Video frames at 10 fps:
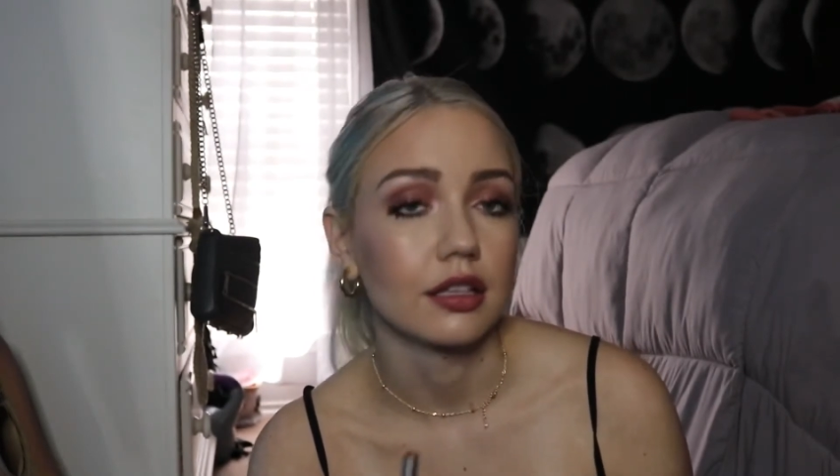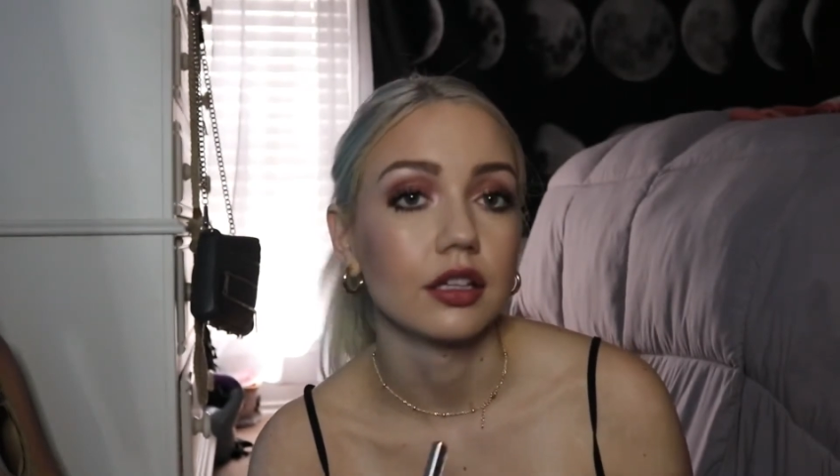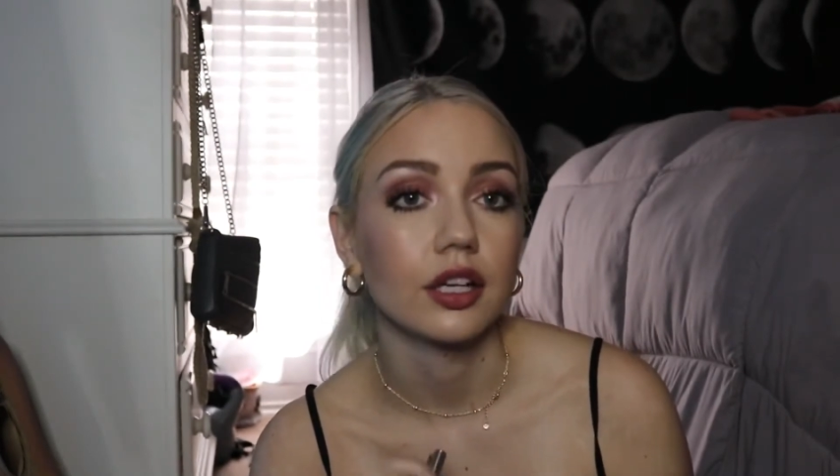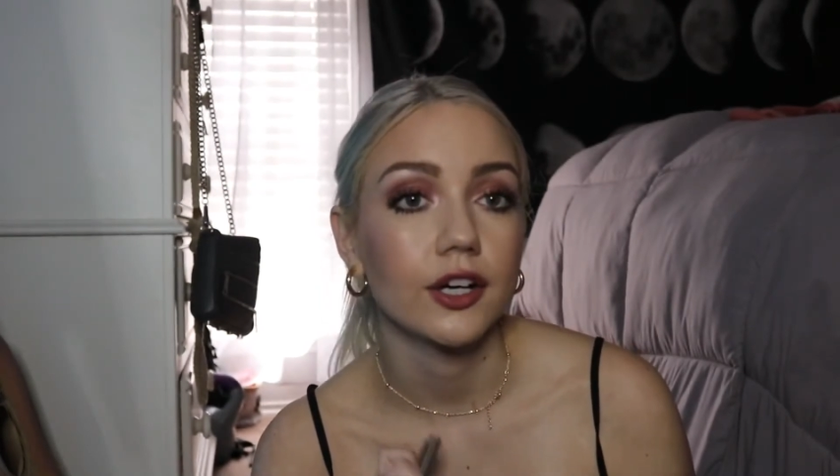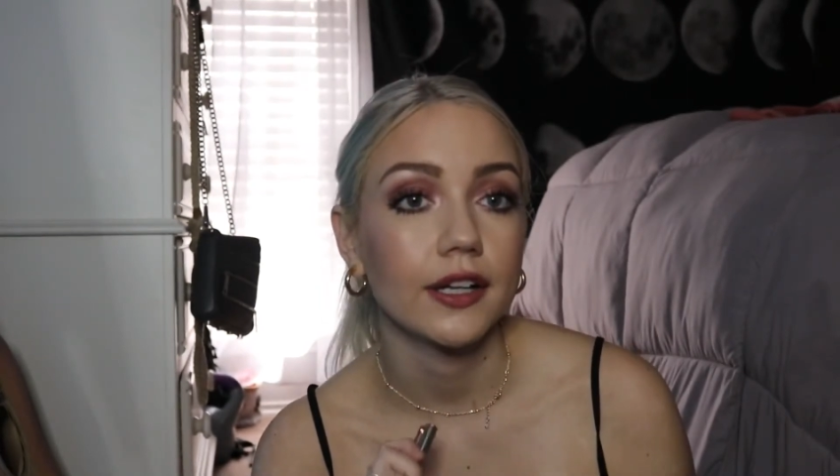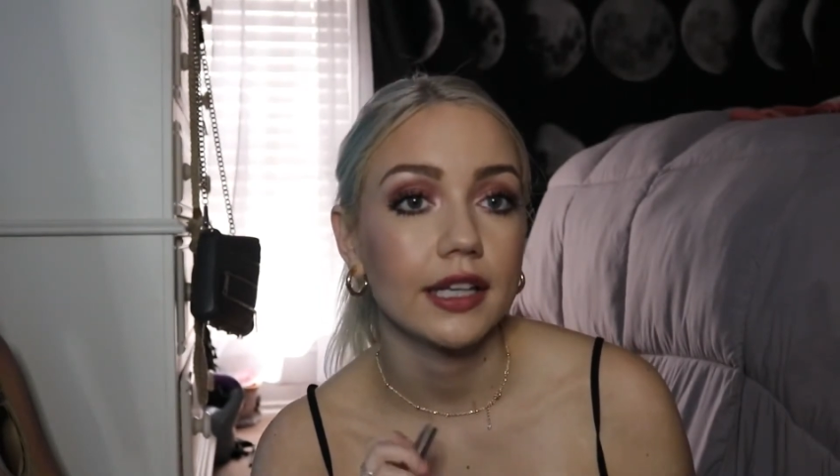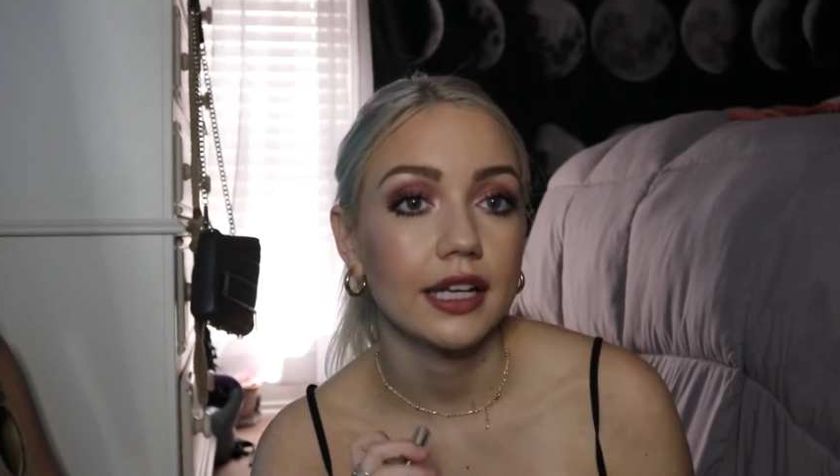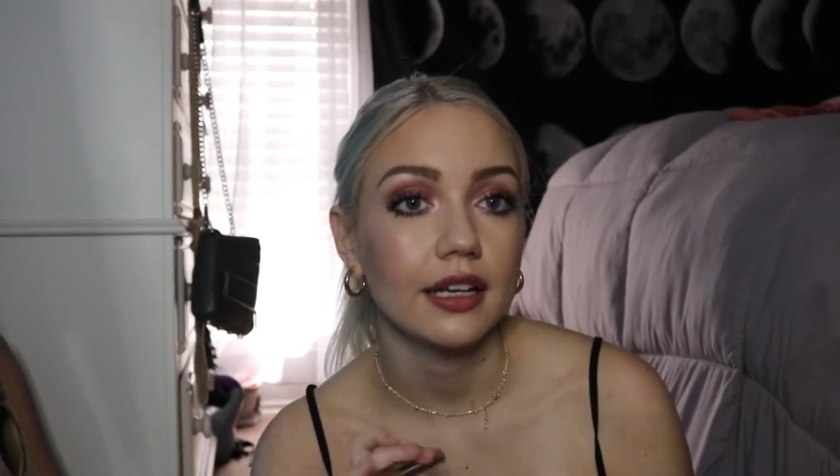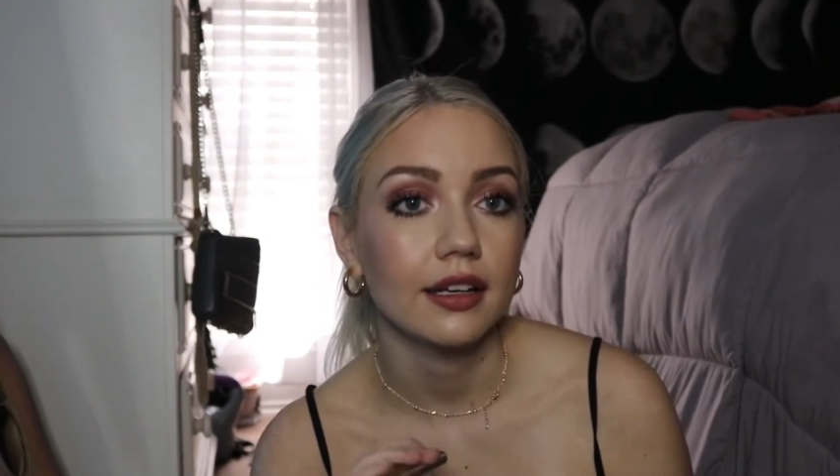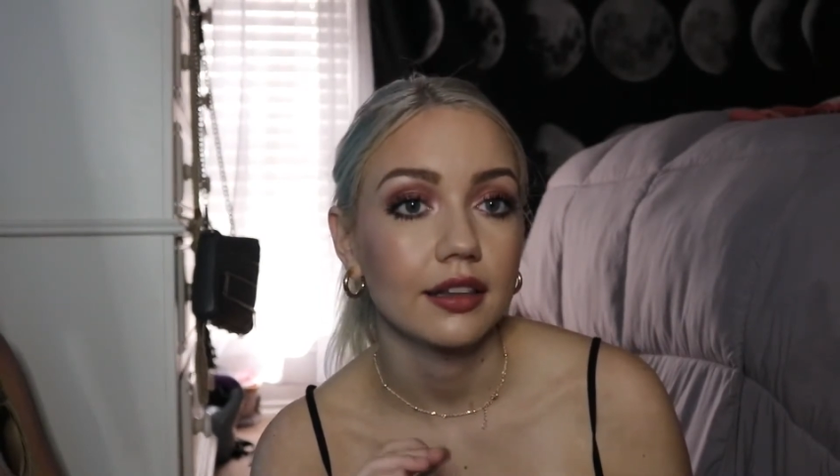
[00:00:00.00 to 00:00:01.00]

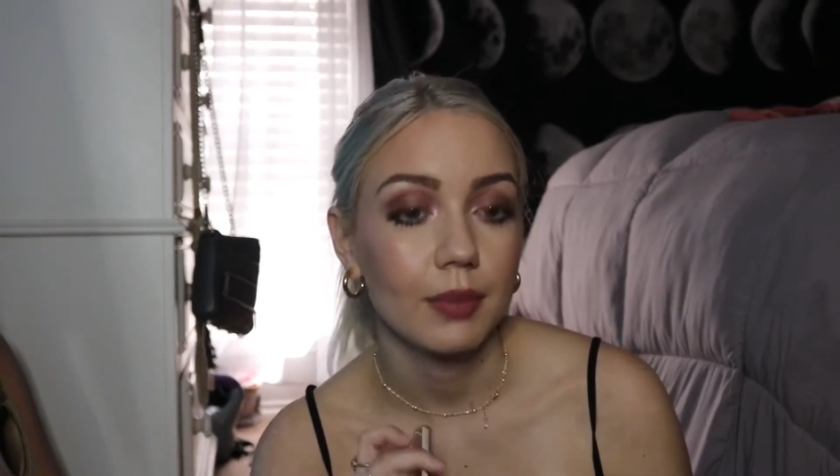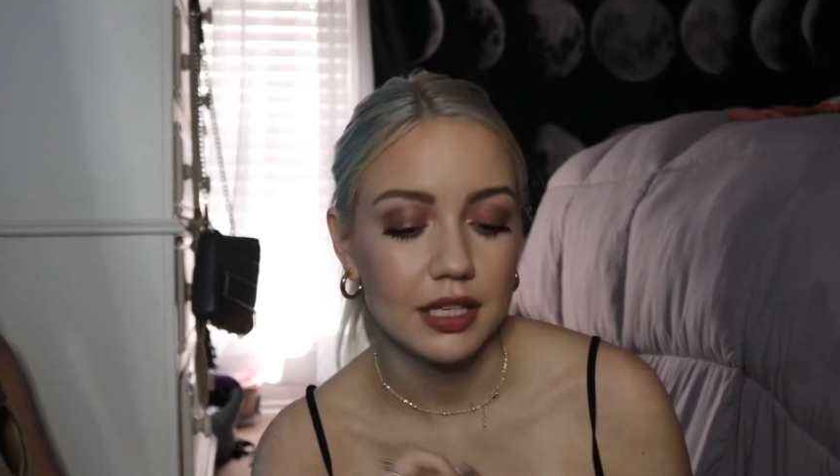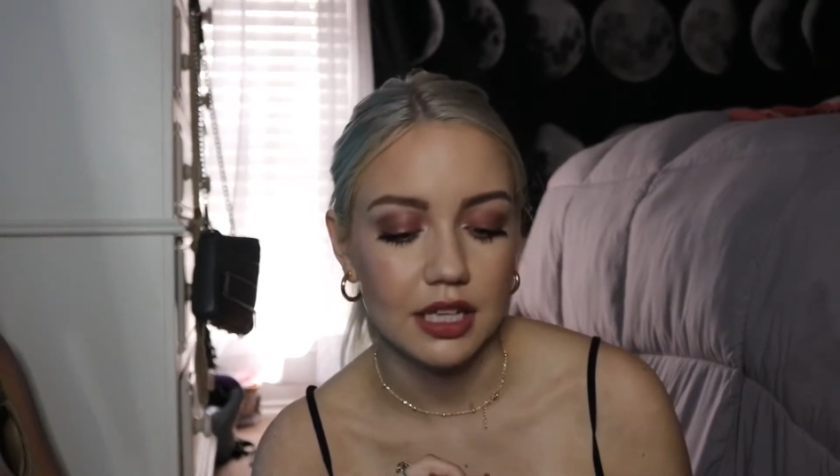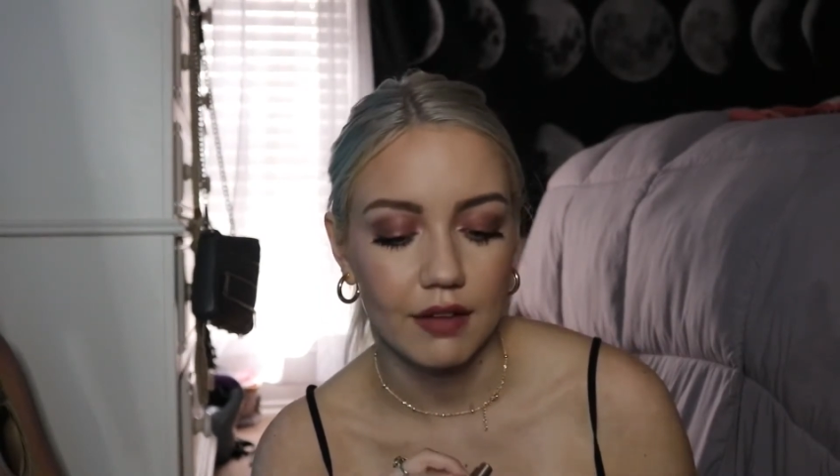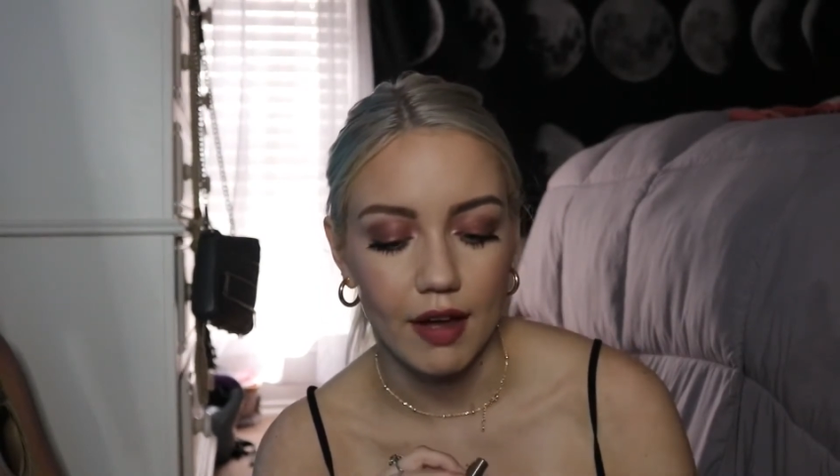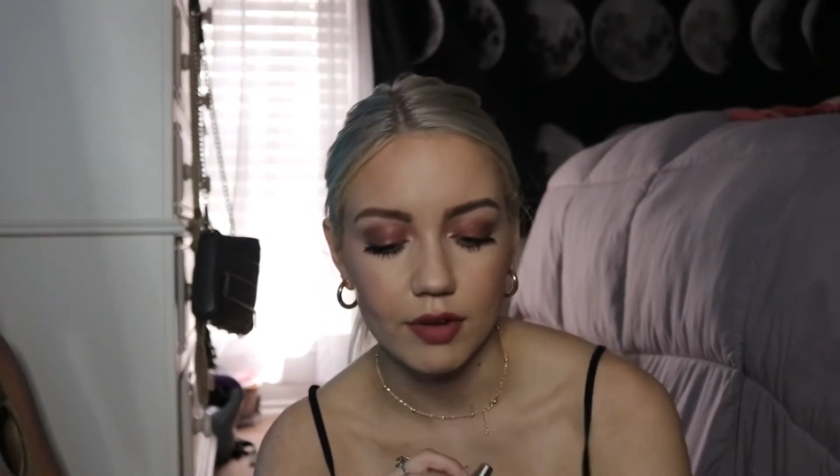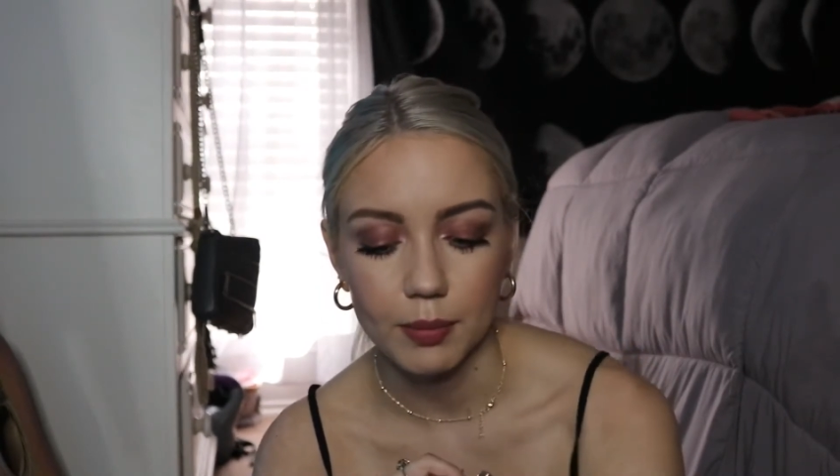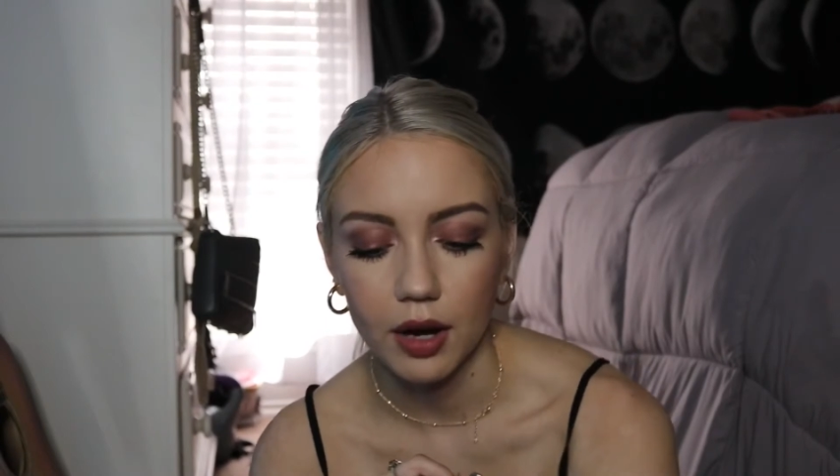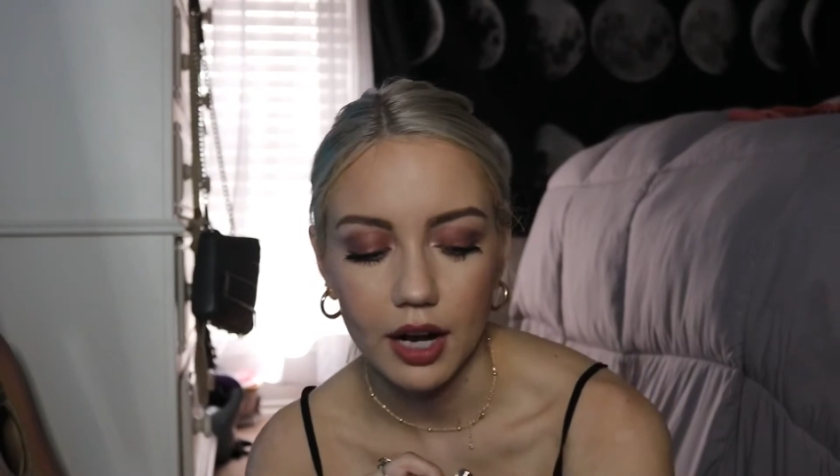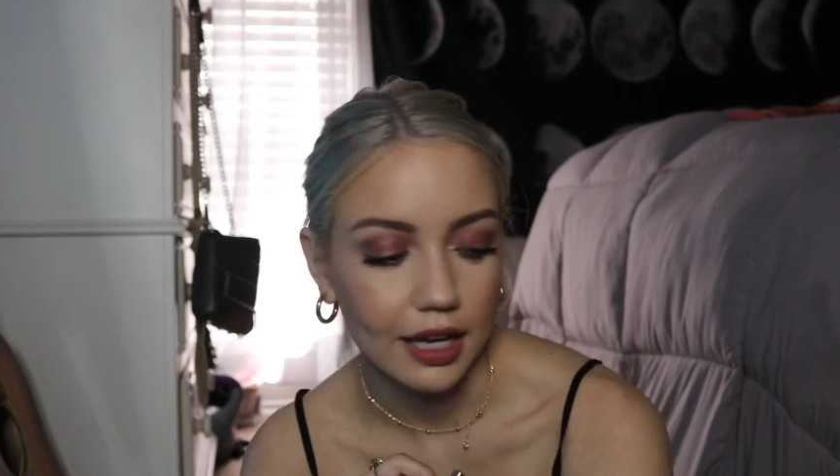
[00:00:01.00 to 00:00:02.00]
literally the best thing I've ever
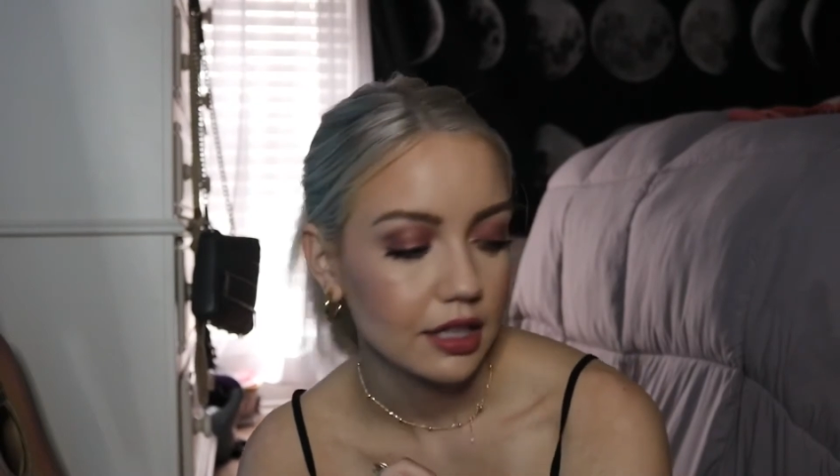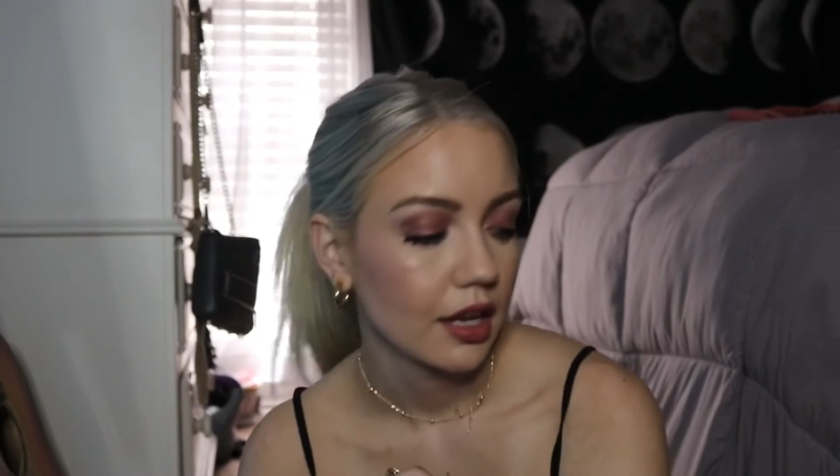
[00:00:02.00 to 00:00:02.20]
bought